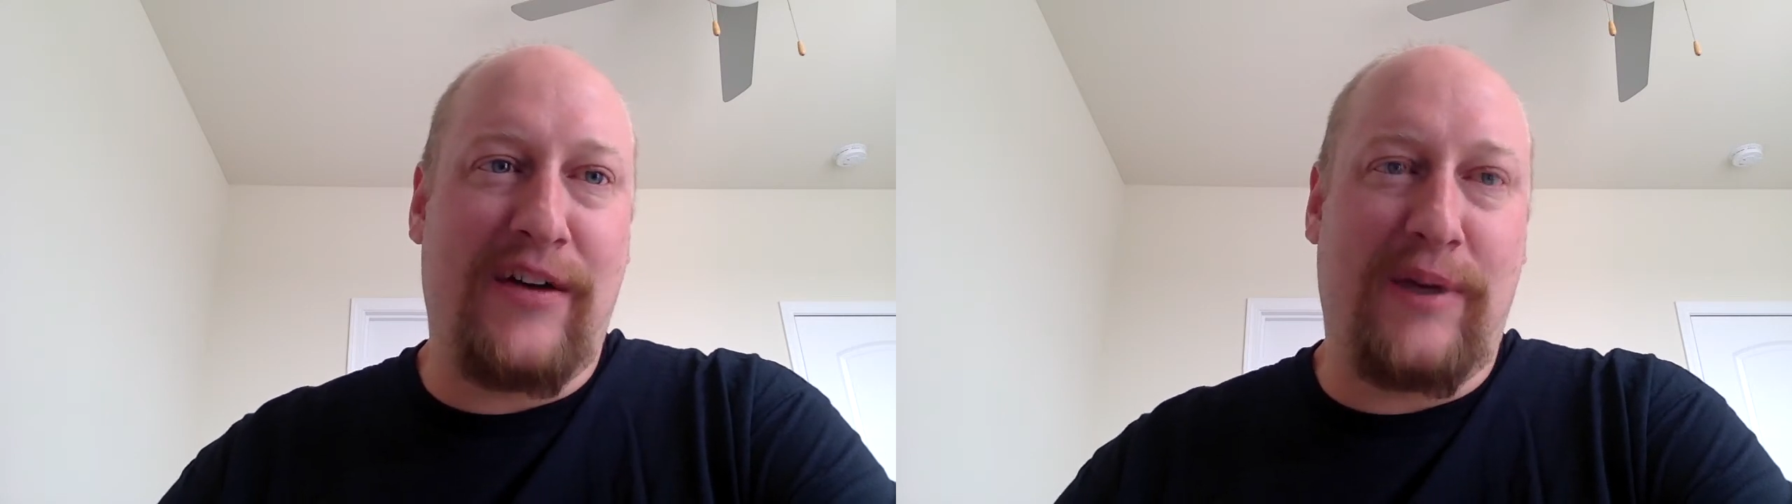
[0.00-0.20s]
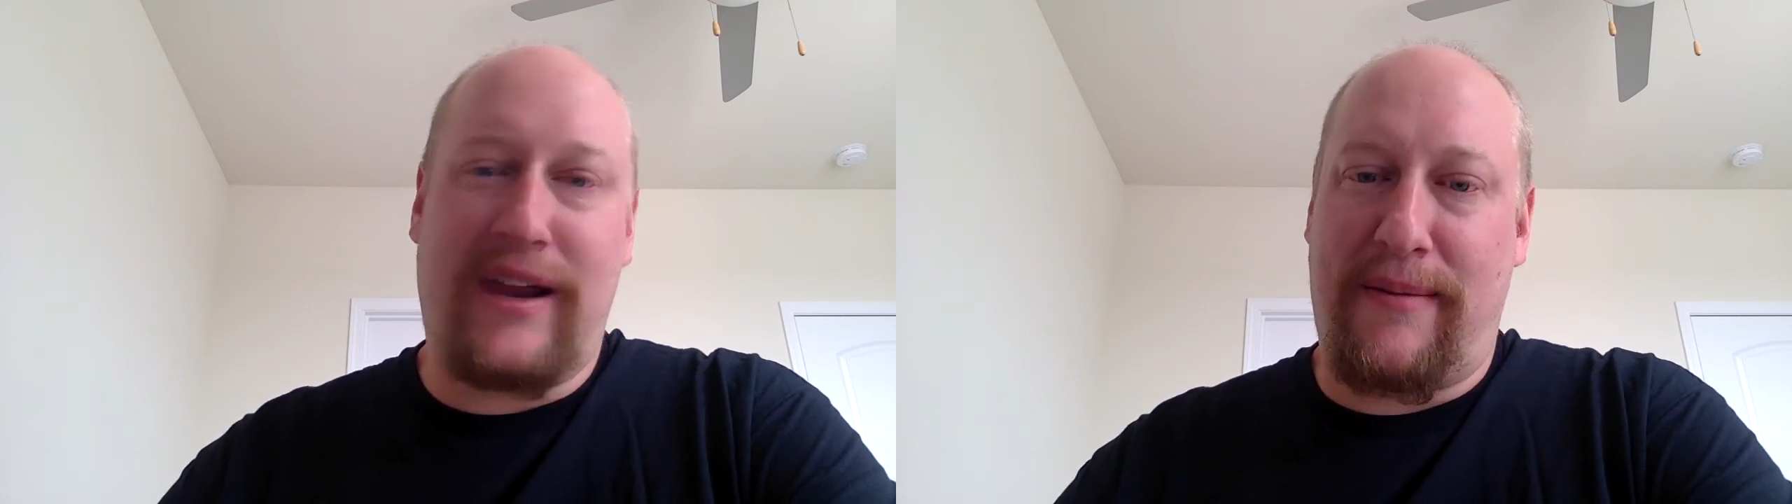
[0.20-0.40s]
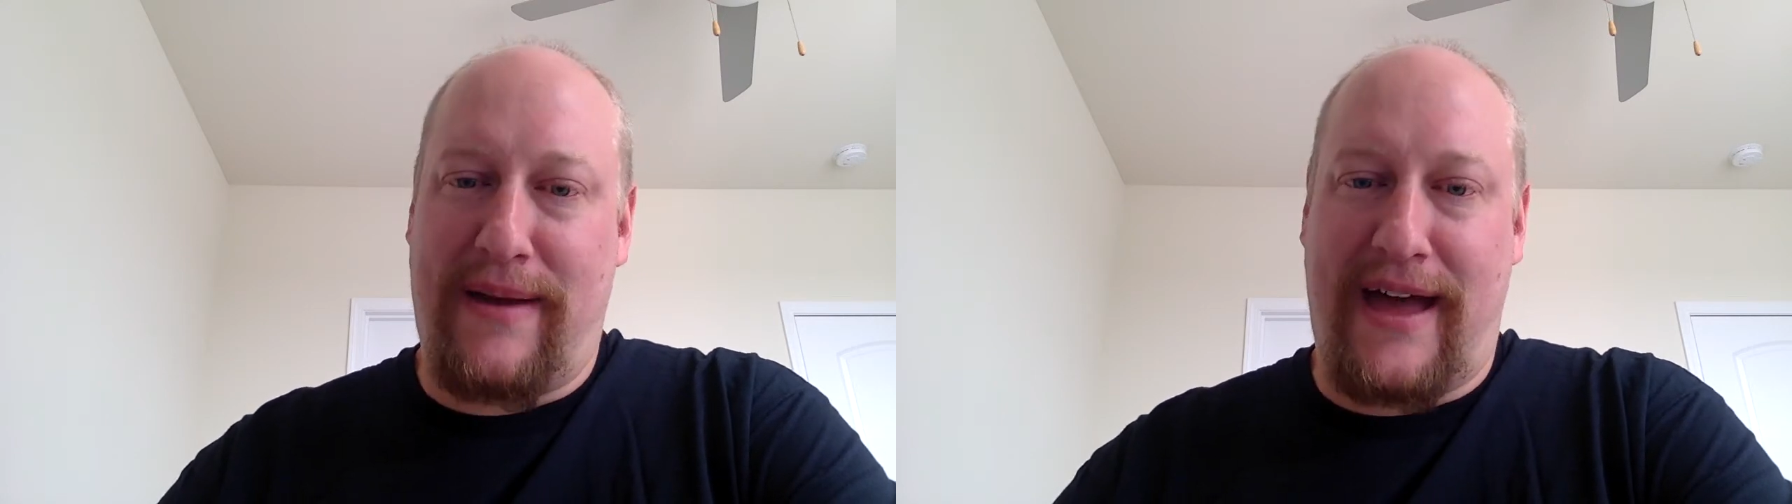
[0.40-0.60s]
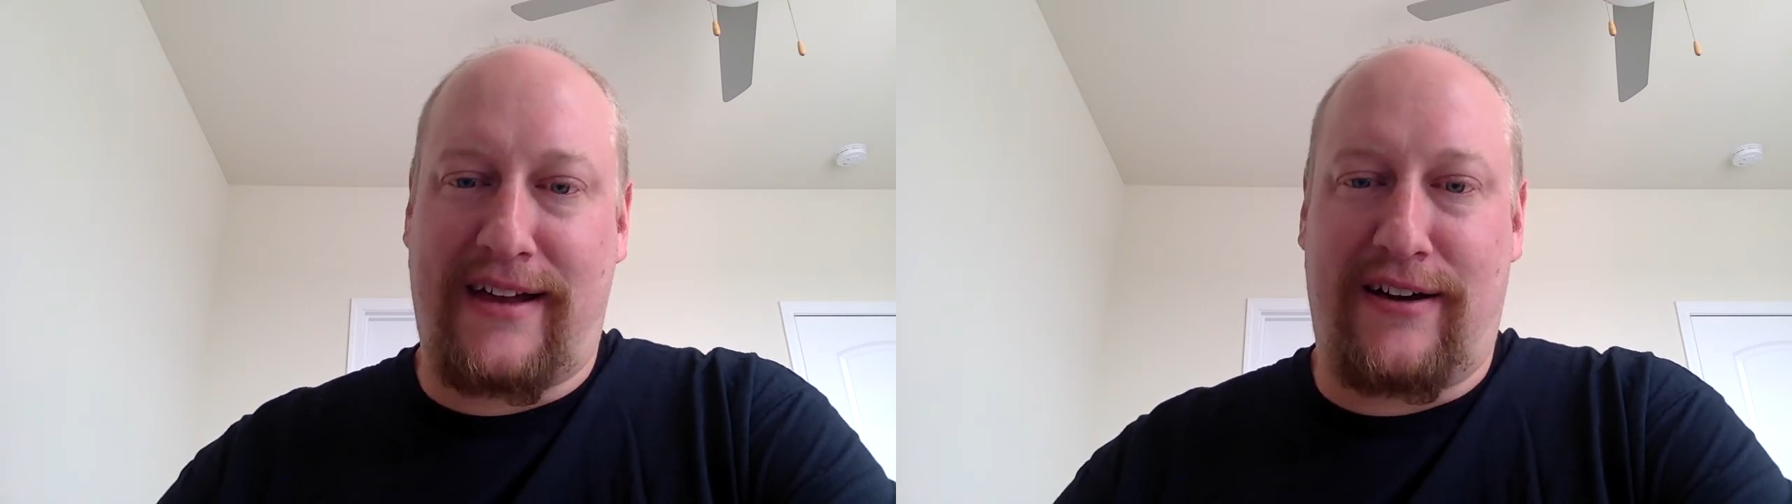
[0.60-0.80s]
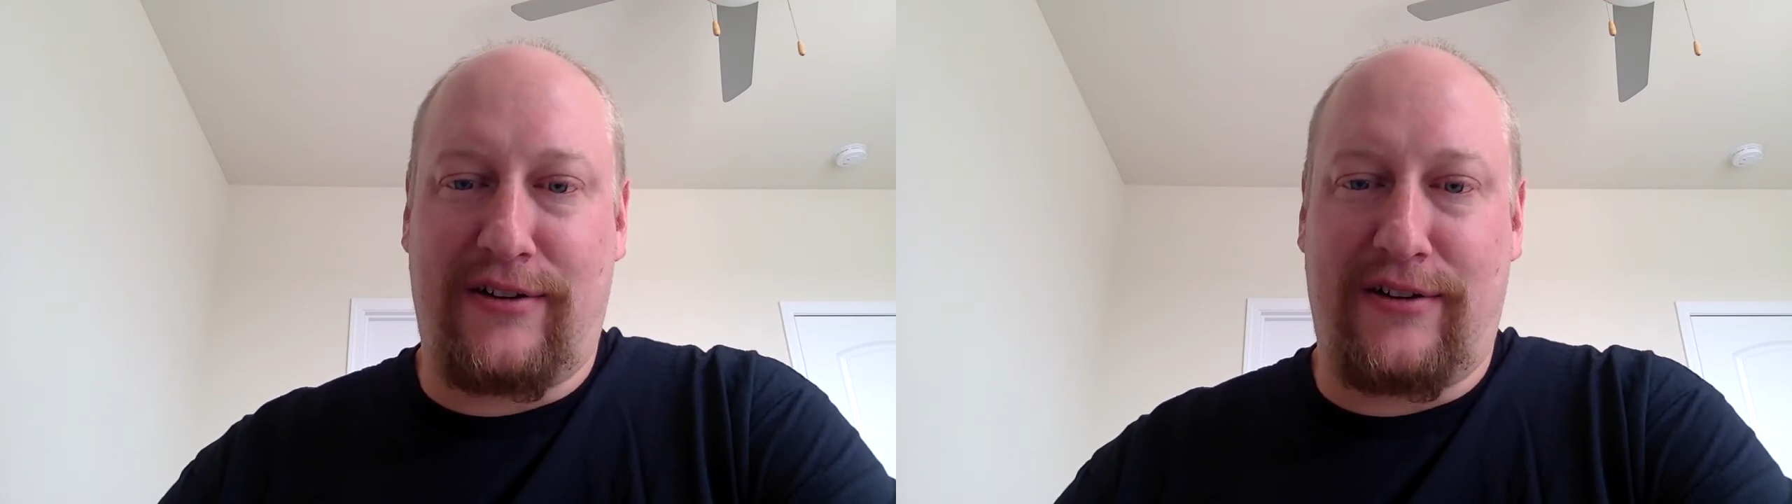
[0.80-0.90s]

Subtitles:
when I get back,